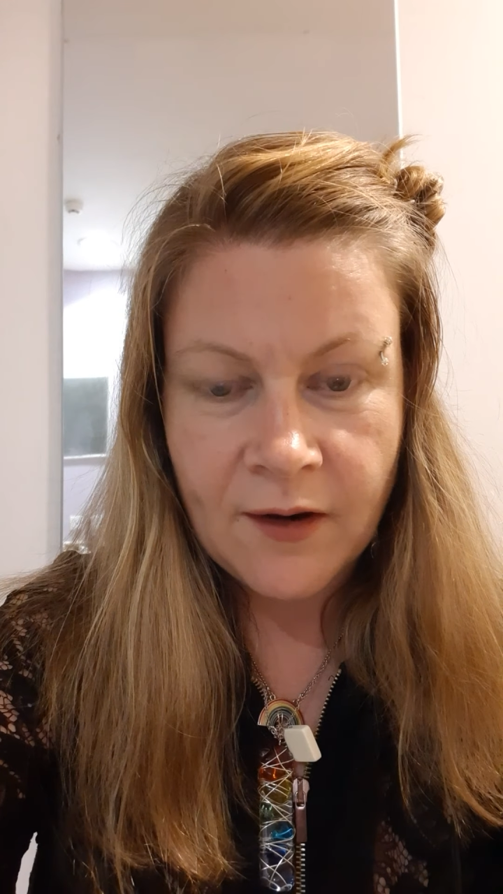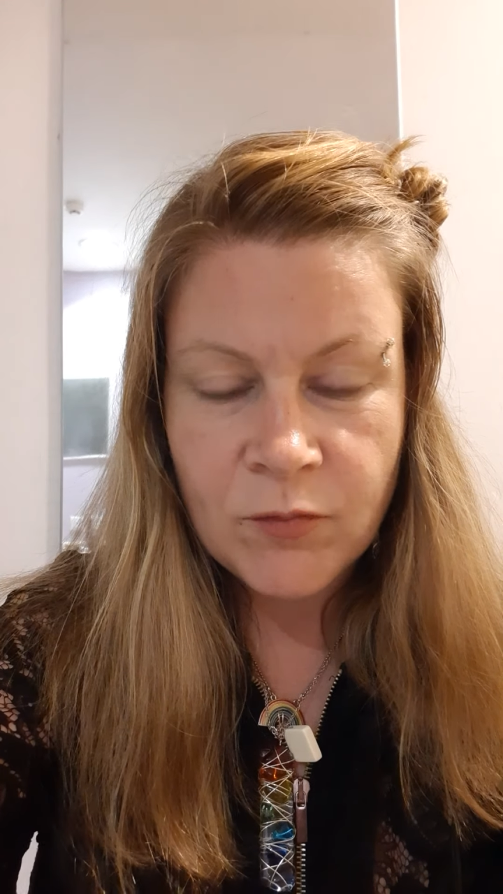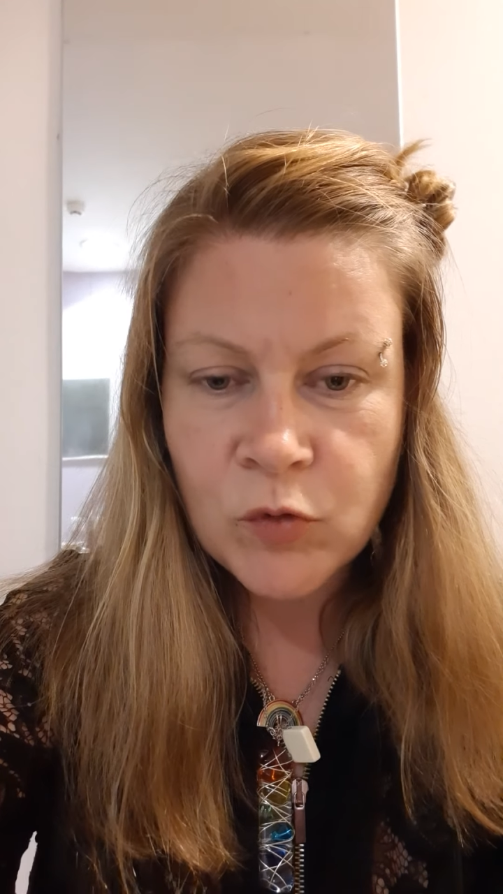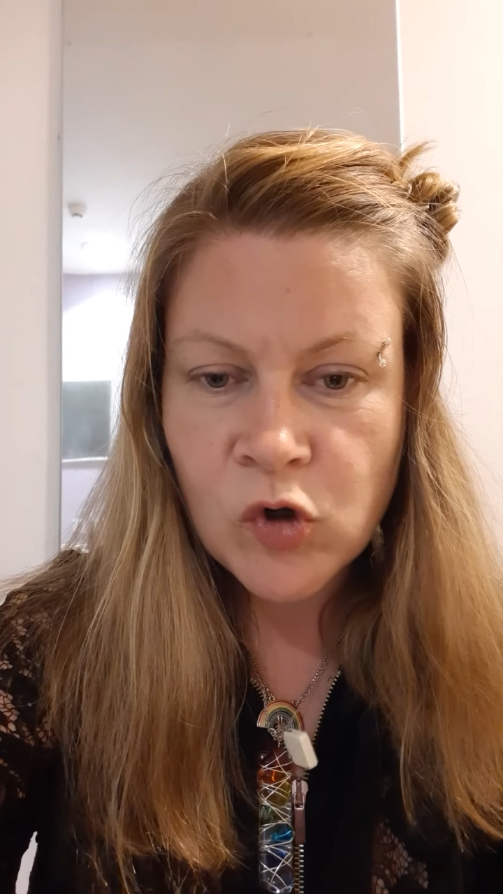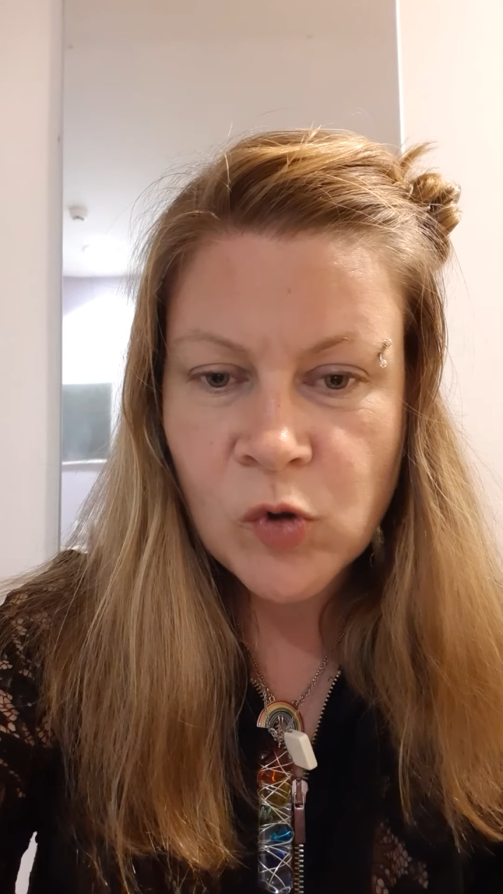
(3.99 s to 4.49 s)
I
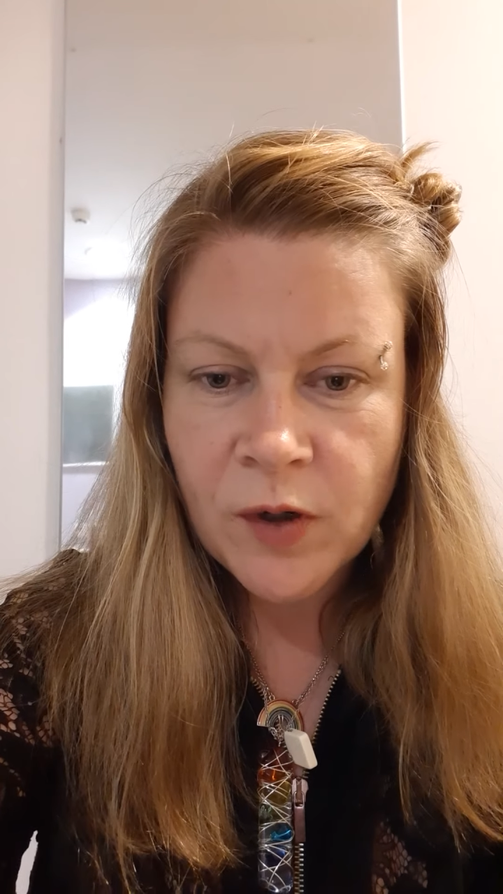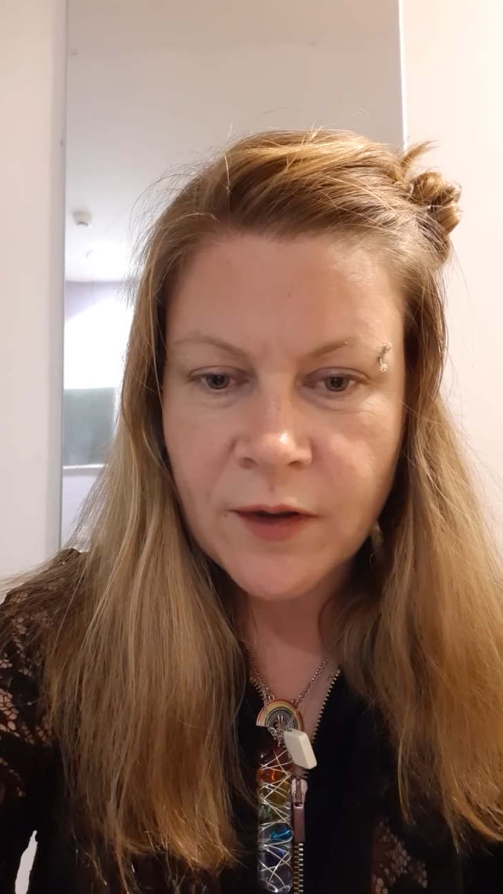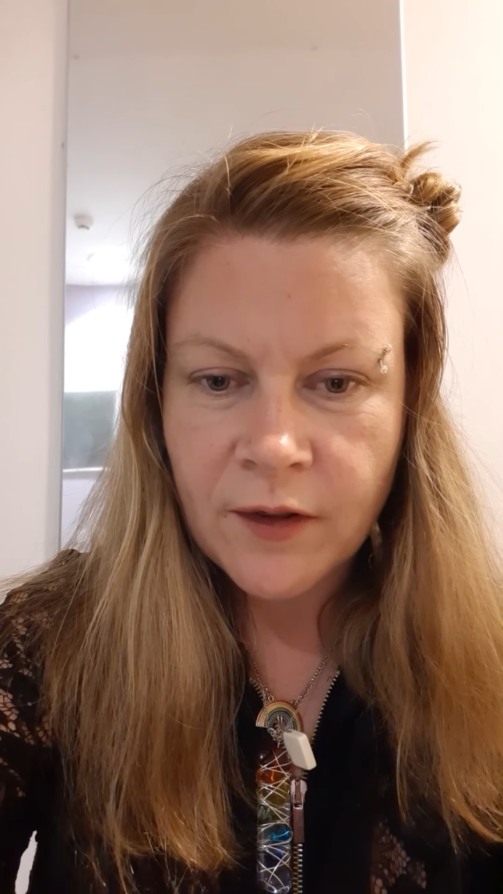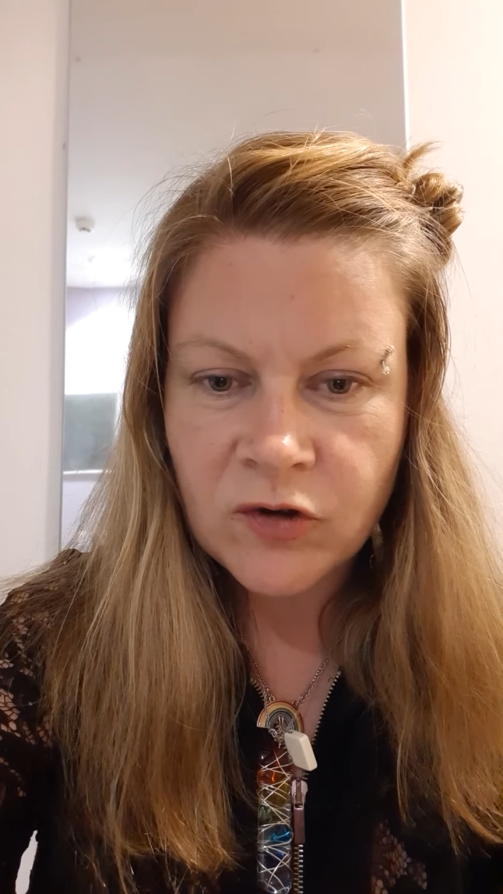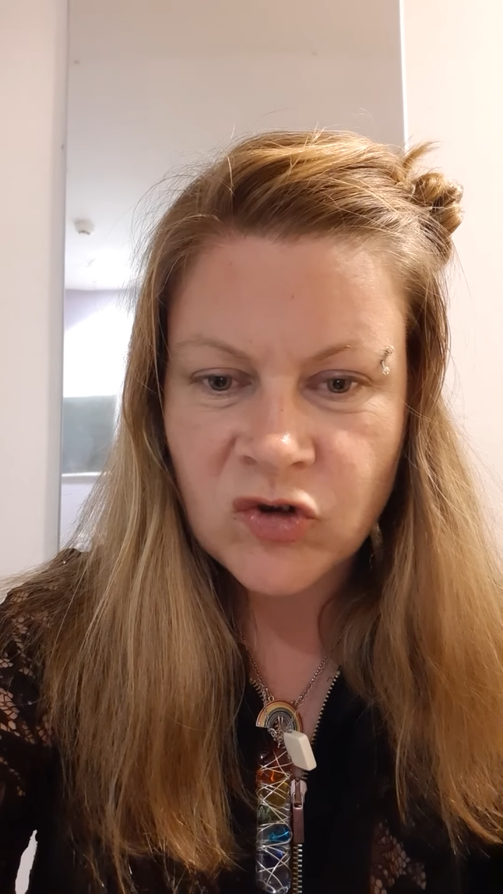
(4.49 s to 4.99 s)
brought one of
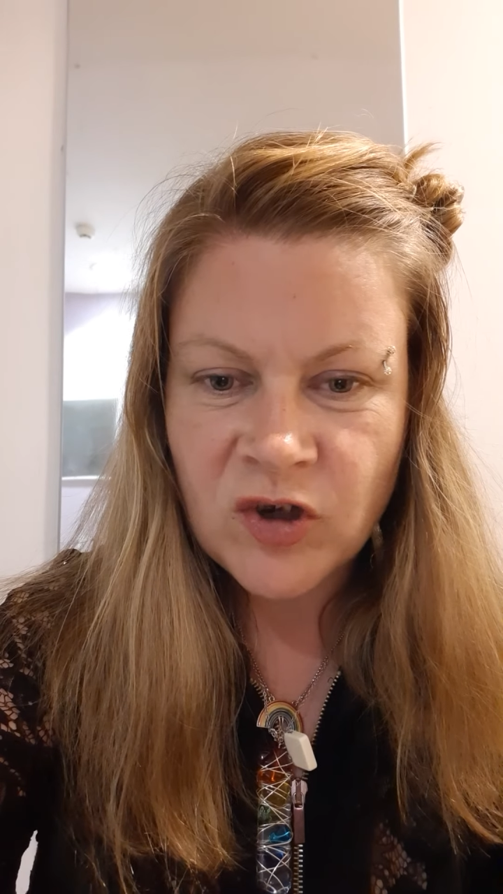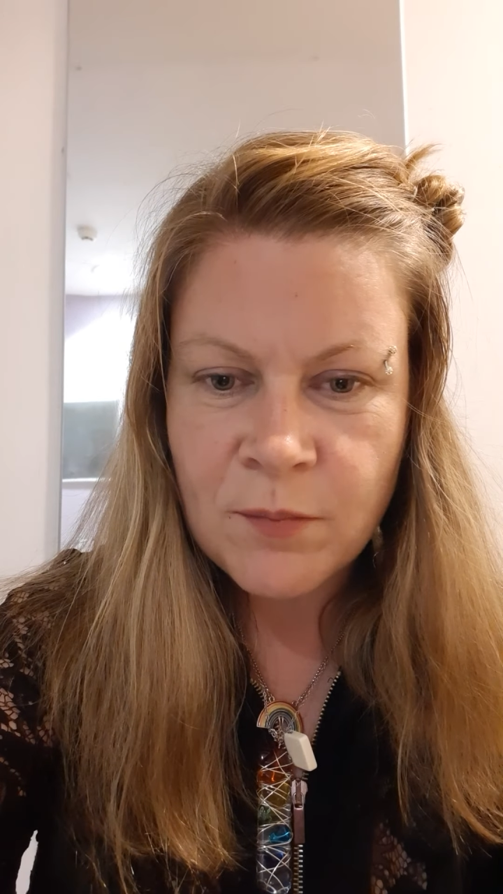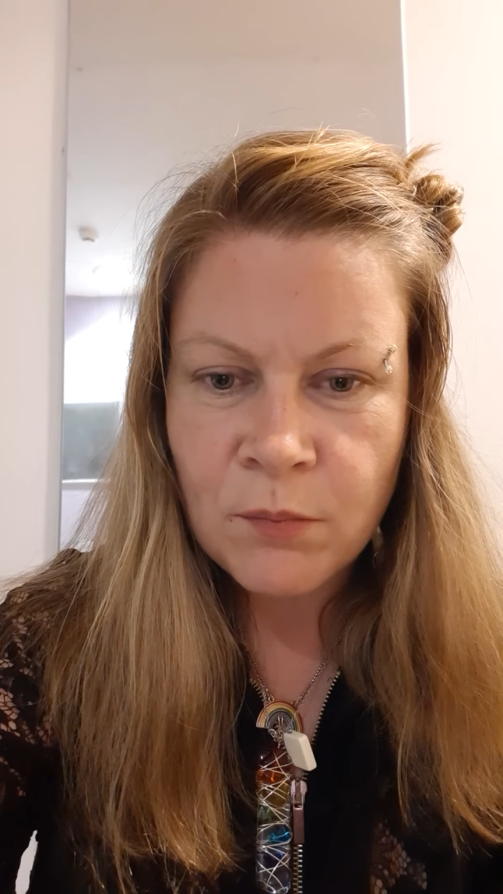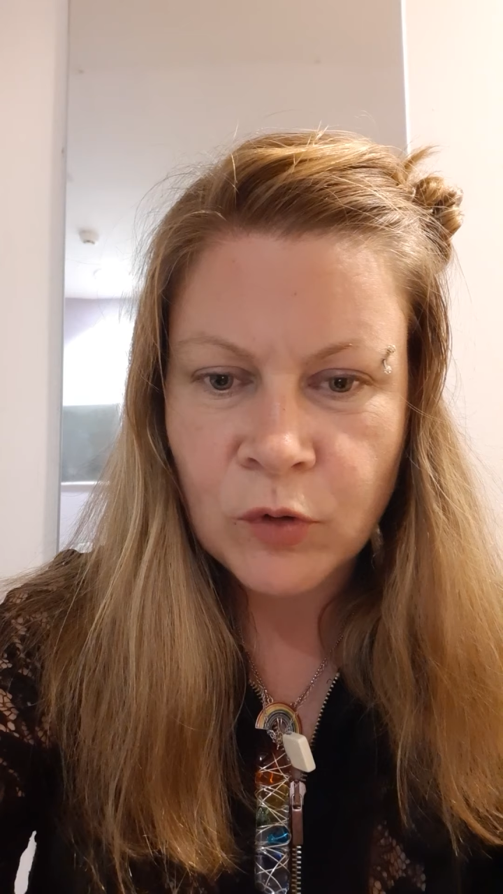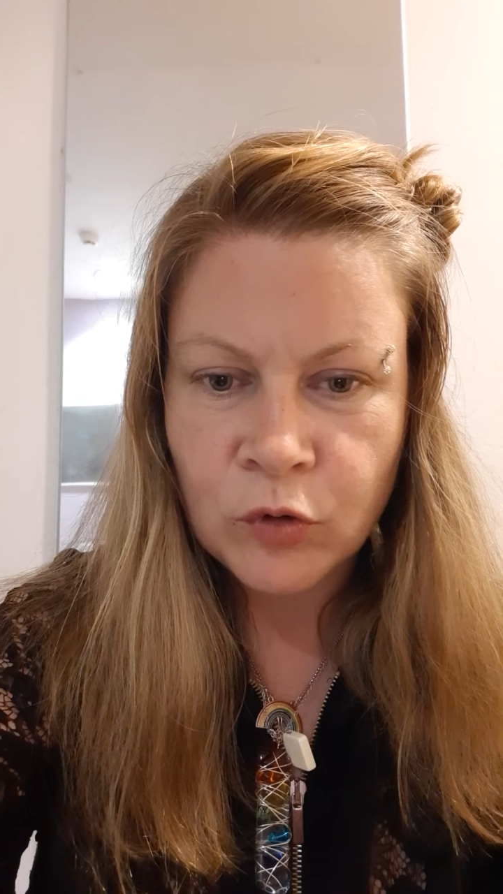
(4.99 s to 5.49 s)
those
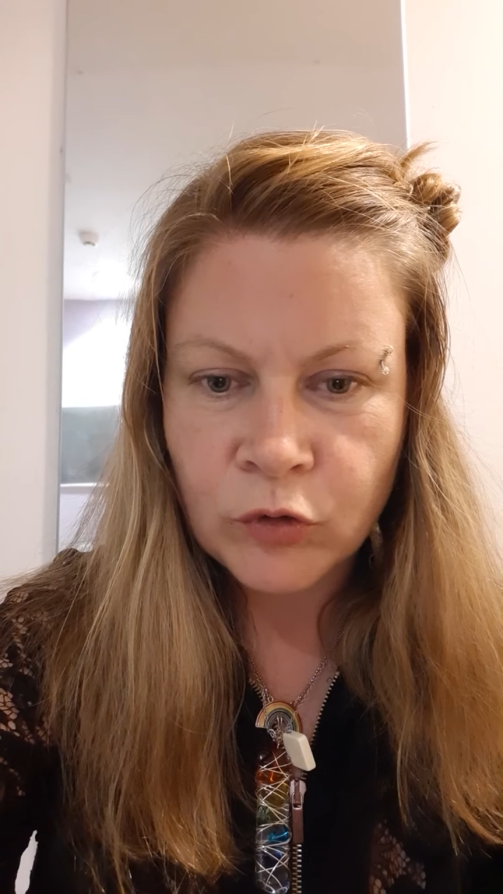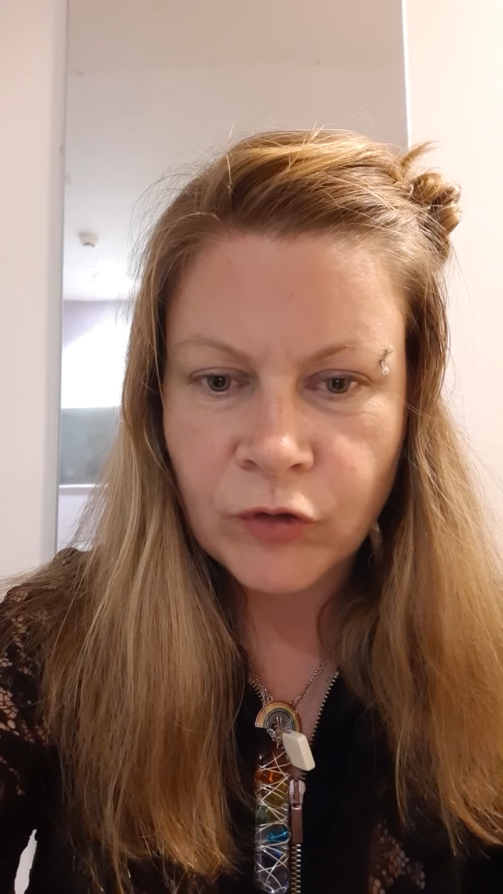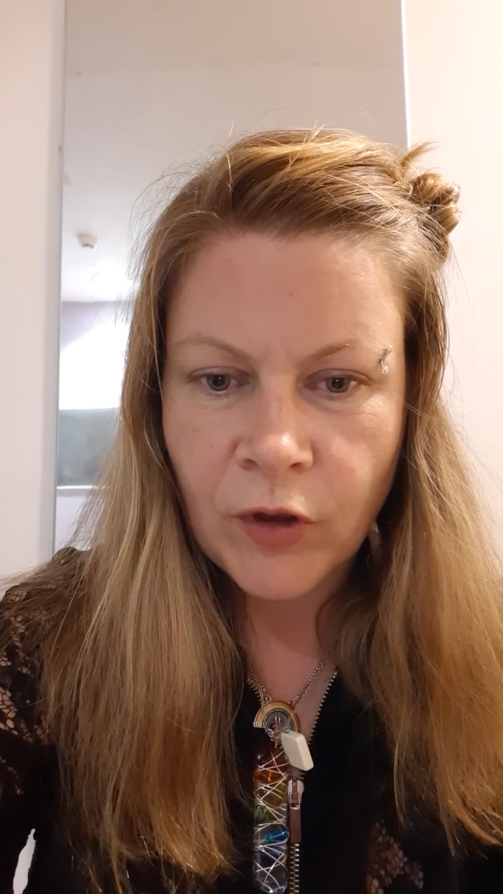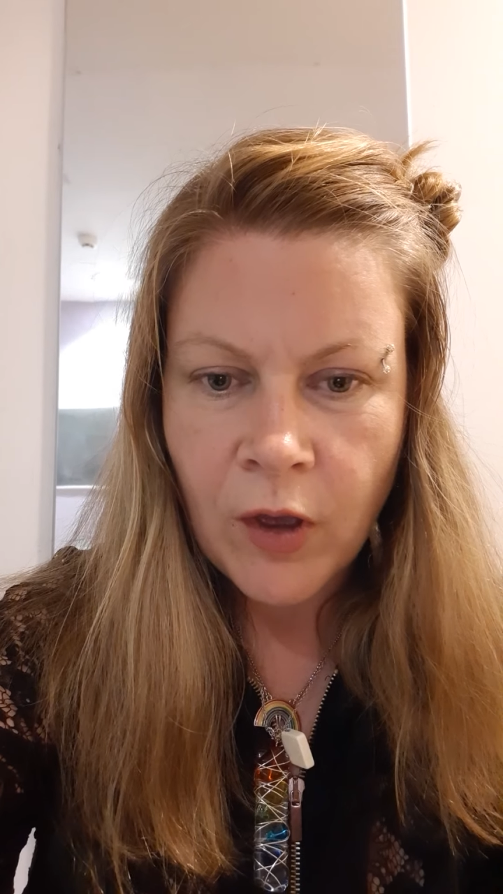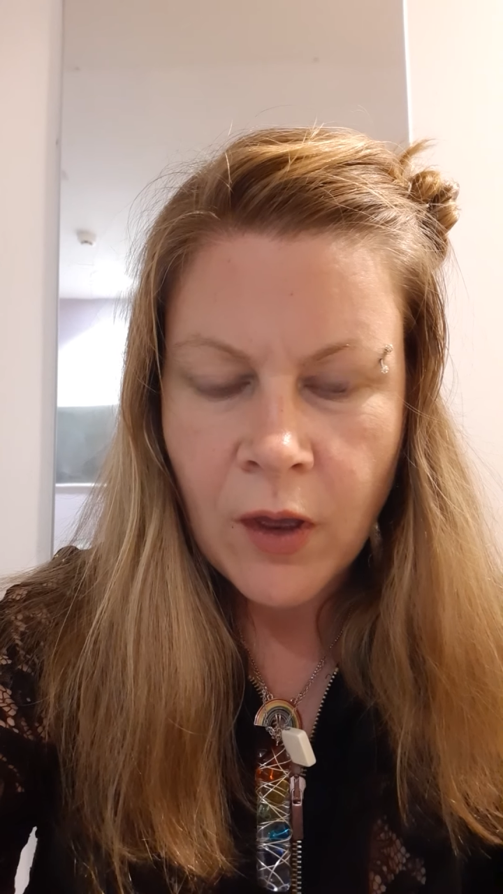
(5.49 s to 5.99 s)
gimbals